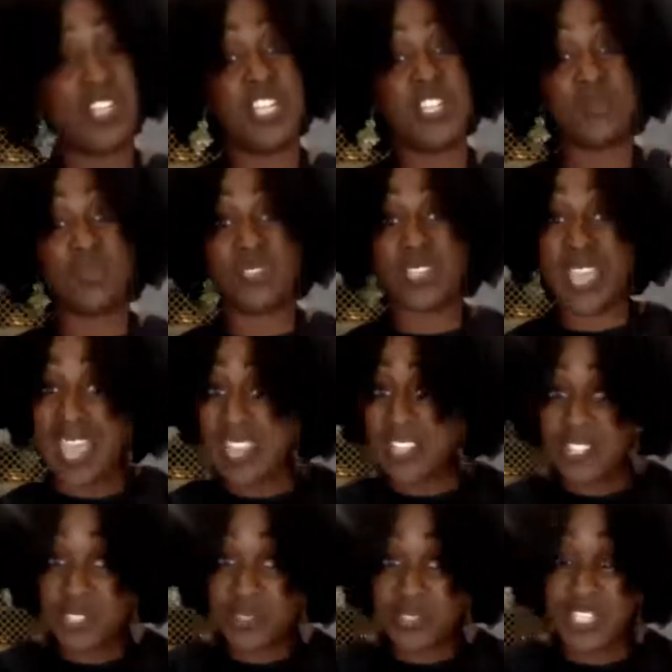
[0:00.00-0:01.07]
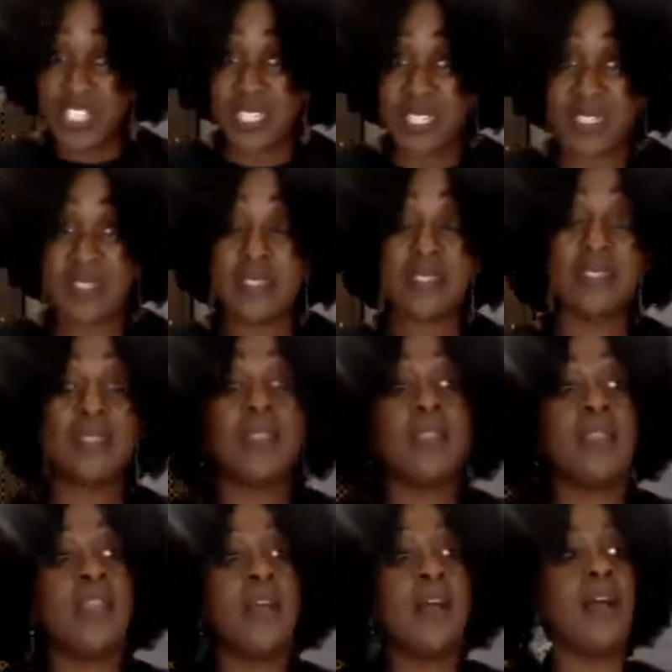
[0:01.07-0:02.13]
and cheese with cashew cheese,
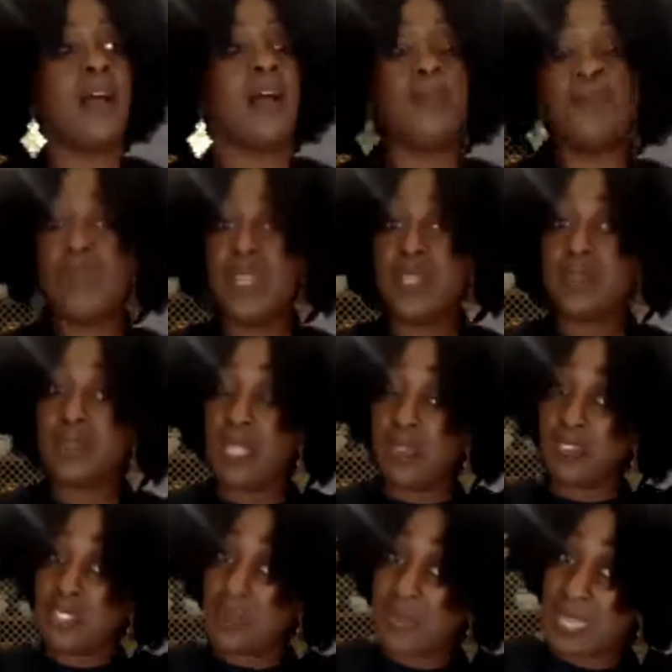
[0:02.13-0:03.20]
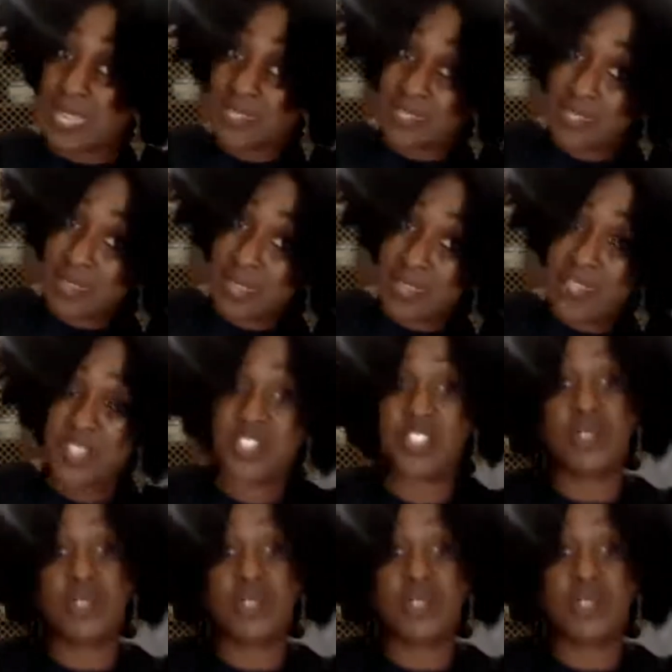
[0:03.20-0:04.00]
but if somebody has a nut